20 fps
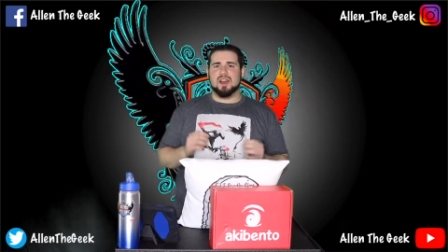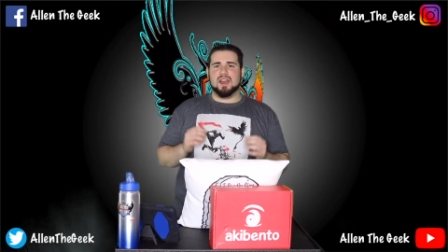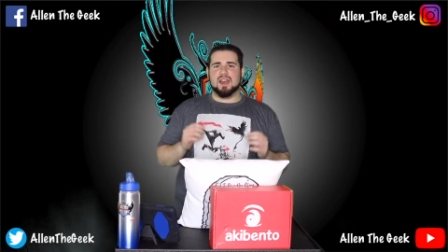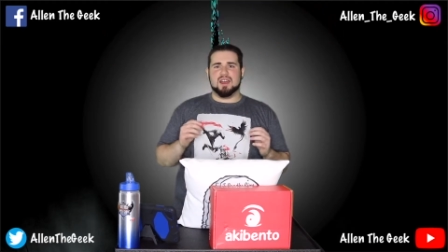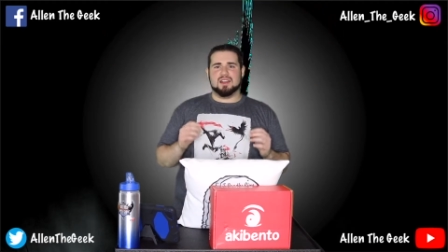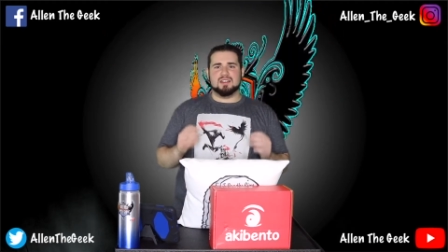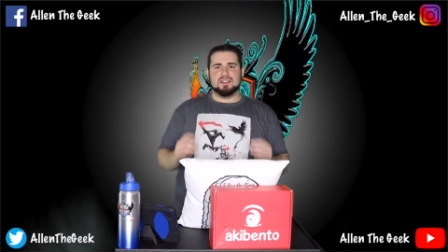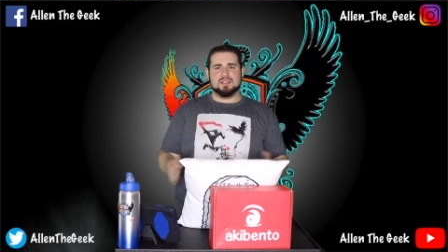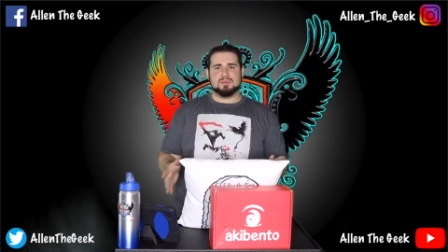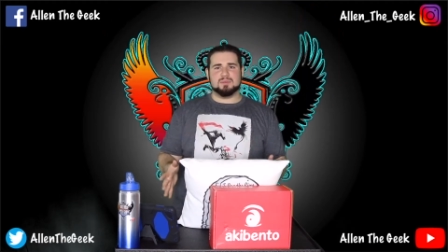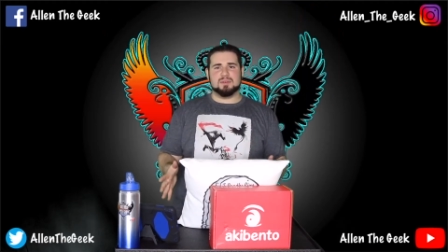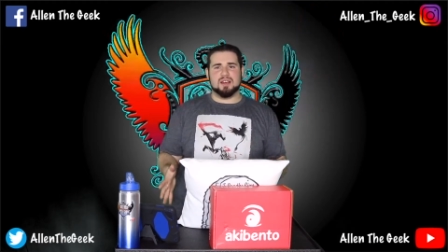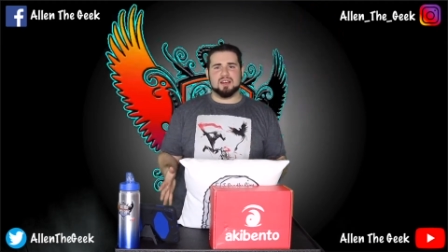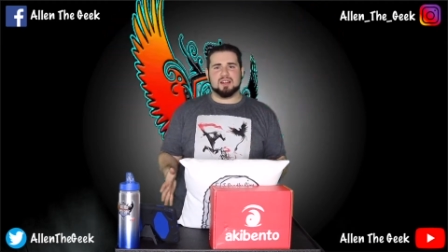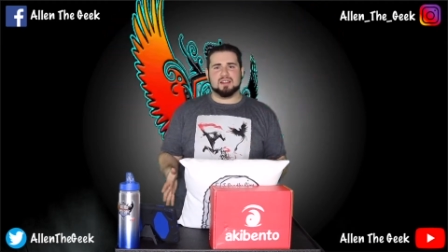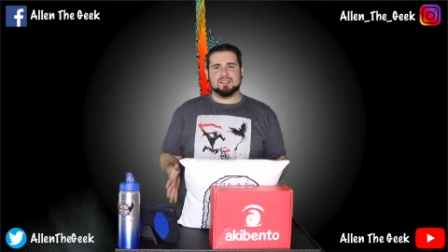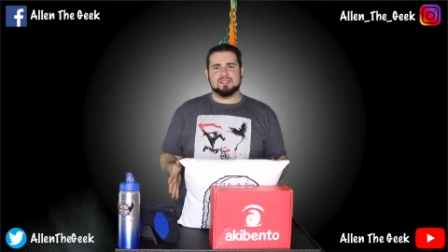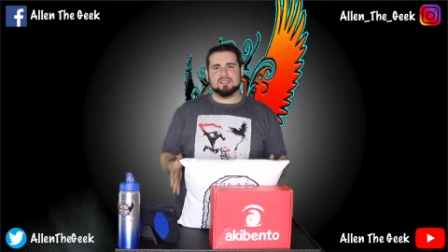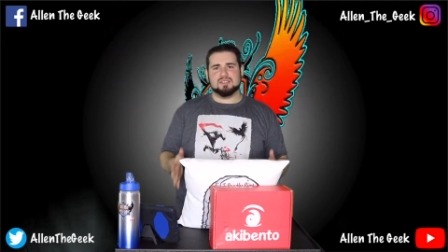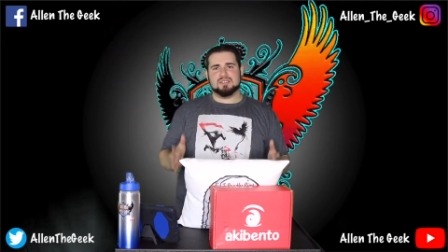And let's be
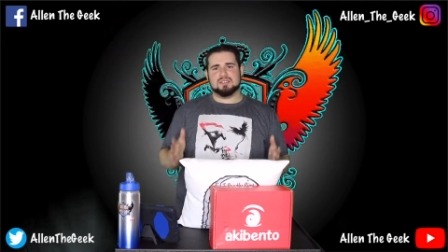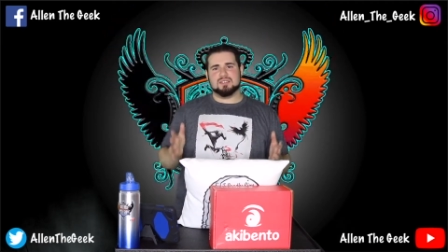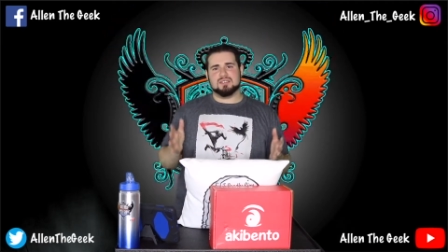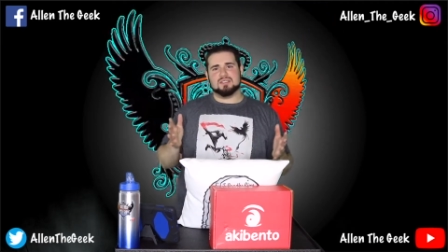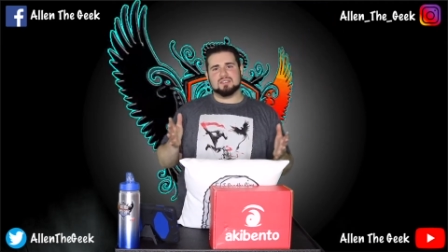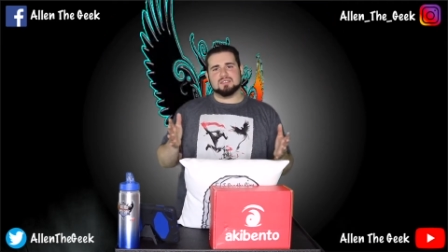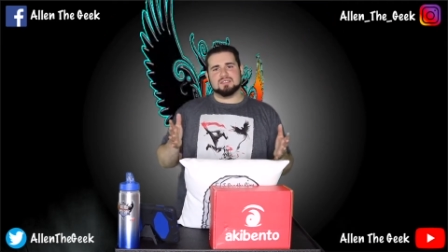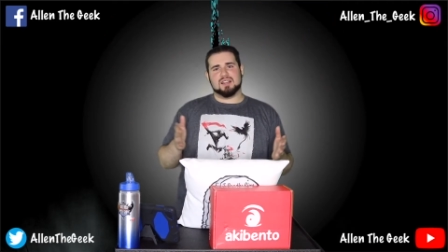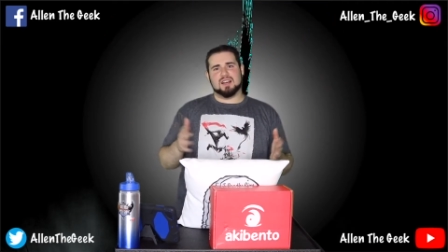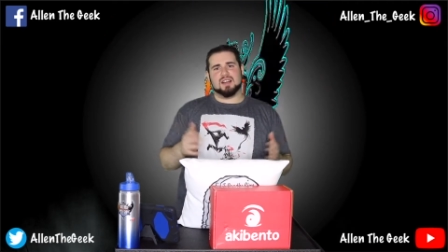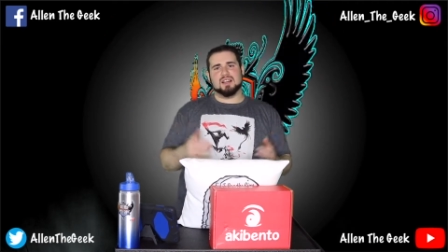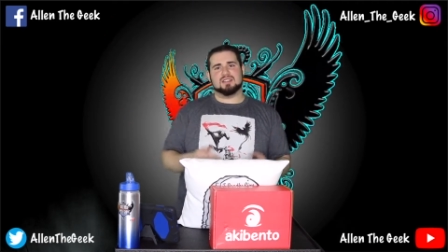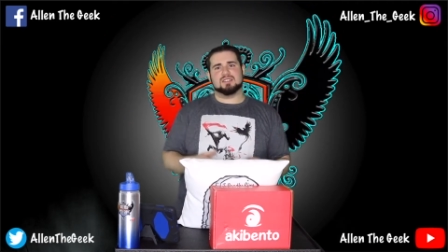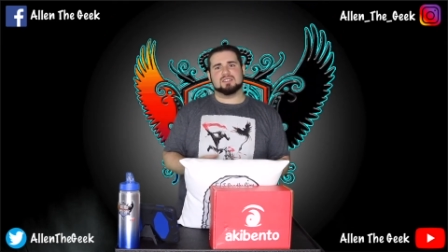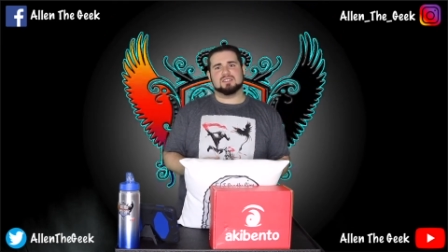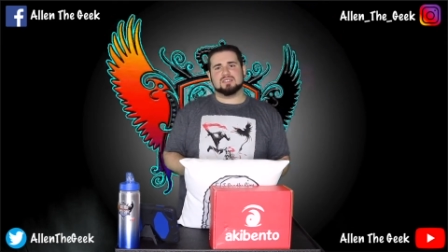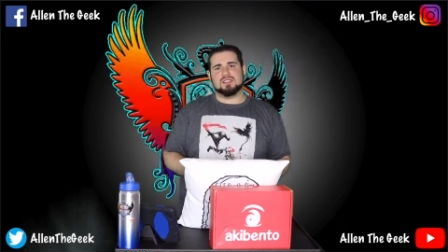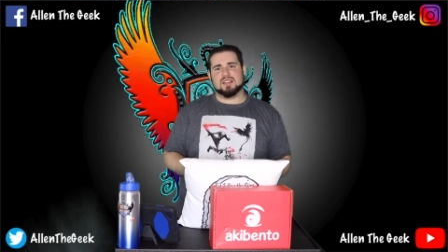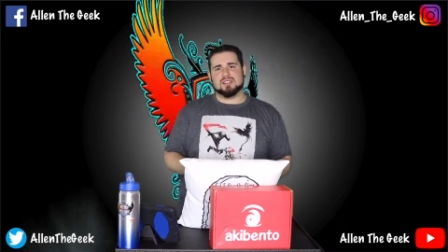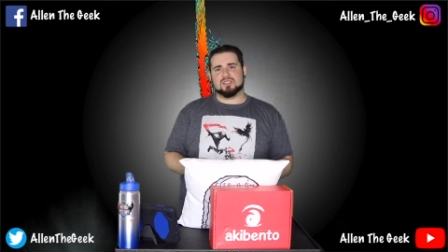honest, that's
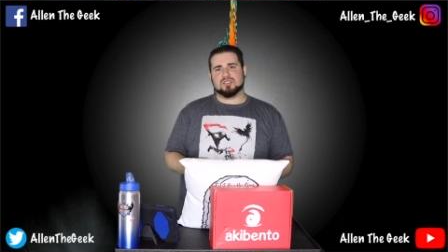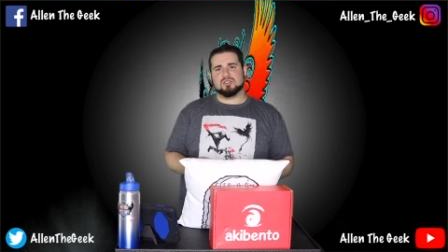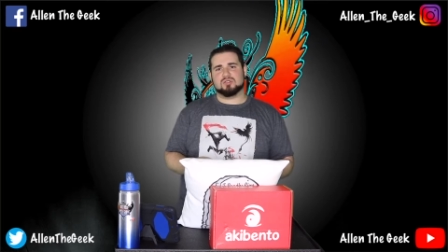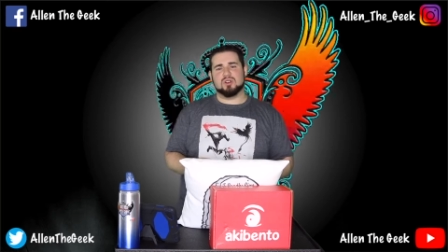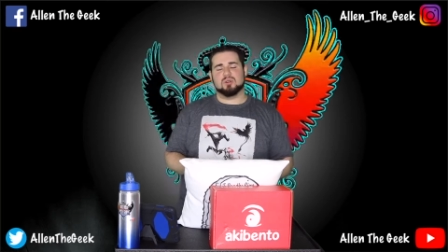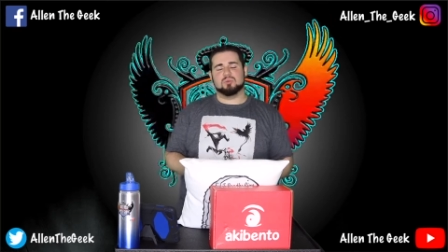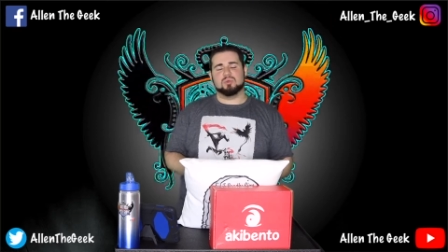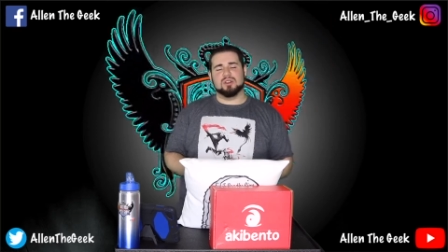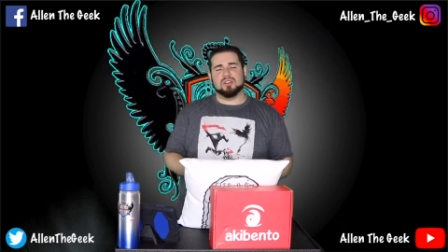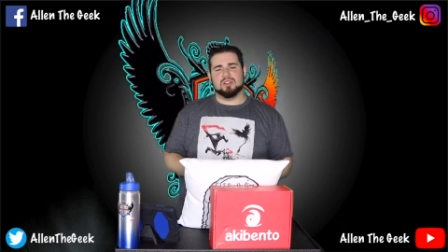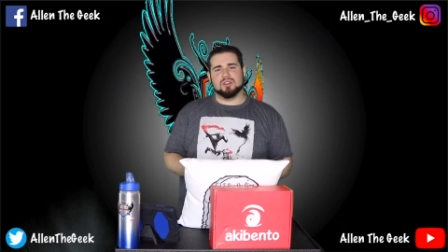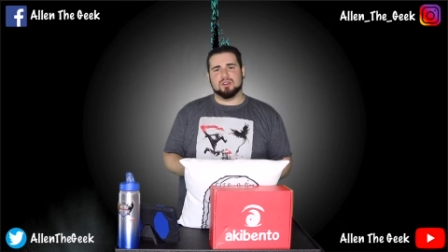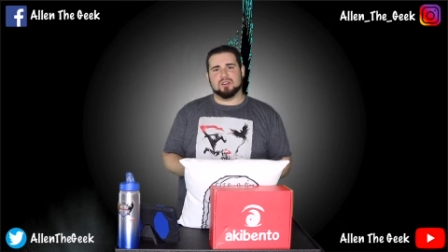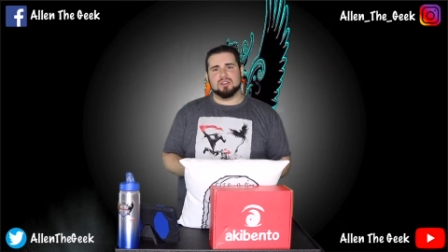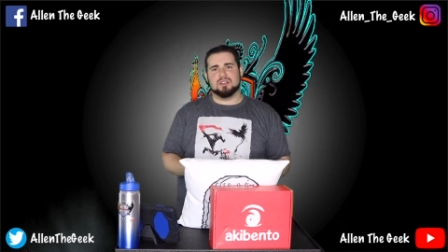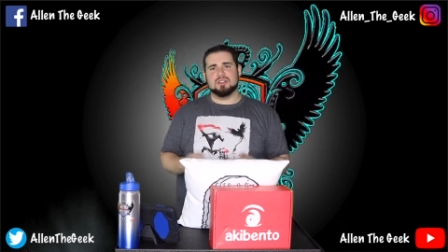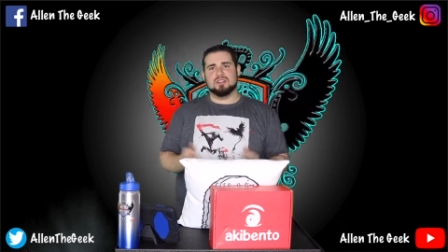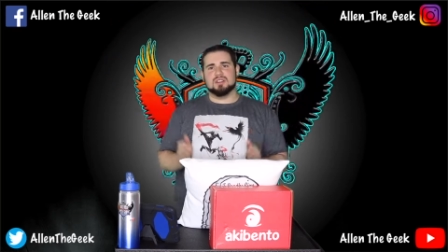that's a scrub way to do it.